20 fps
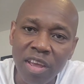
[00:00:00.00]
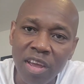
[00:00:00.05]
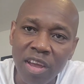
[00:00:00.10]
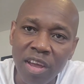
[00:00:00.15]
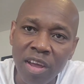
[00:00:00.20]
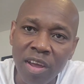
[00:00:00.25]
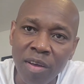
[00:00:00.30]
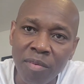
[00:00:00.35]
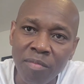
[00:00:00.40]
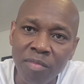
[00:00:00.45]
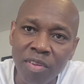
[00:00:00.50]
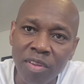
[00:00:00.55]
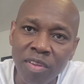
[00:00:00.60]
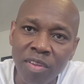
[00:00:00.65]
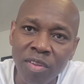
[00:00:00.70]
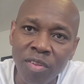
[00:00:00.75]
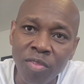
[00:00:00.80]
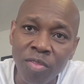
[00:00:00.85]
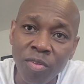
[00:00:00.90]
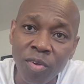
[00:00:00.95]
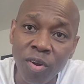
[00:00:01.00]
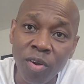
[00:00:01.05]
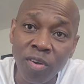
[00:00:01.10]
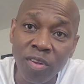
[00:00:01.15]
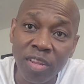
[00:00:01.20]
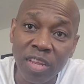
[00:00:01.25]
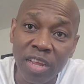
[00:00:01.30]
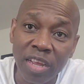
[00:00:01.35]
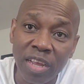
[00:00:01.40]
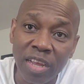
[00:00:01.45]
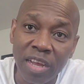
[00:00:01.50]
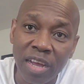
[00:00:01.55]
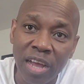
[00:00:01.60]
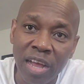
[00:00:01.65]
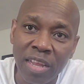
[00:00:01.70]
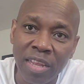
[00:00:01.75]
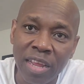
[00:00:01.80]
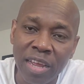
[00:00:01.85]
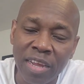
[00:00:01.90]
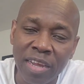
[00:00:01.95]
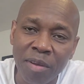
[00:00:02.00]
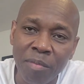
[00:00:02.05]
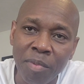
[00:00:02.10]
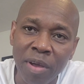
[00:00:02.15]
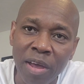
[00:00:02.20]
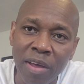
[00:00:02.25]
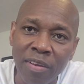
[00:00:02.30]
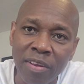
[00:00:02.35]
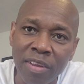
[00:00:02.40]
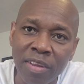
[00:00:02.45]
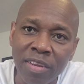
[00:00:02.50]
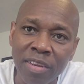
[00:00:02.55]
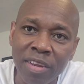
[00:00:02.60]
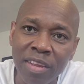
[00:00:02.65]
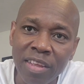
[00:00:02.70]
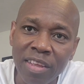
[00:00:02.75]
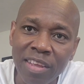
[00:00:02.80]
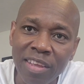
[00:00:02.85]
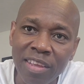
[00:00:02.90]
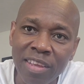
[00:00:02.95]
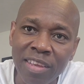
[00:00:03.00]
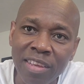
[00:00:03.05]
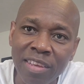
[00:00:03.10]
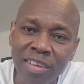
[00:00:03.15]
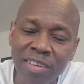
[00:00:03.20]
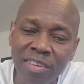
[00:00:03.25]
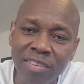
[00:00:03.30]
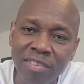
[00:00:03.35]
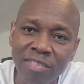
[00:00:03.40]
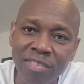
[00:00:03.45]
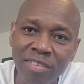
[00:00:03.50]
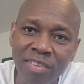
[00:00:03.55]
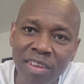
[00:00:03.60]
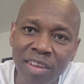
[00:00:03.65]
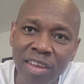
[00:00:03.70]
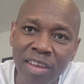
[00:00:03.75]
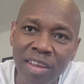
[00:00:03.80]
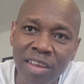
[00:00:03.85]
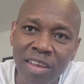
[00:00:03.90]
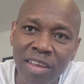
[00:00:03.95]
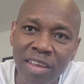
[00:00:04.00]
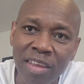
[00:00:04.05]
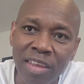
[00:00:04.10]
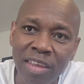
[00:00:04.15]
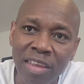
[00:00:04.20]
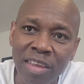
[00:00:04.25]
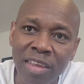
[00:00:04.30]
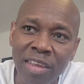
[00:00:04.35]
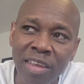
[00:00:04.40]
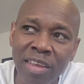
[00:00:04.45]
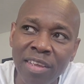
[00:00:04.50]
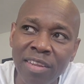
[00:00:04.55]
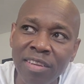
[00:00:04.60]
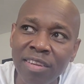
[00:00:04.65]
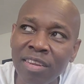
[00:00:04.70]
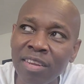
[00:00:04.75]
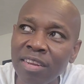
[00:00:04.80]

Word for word: Um, the third thing I like about it is it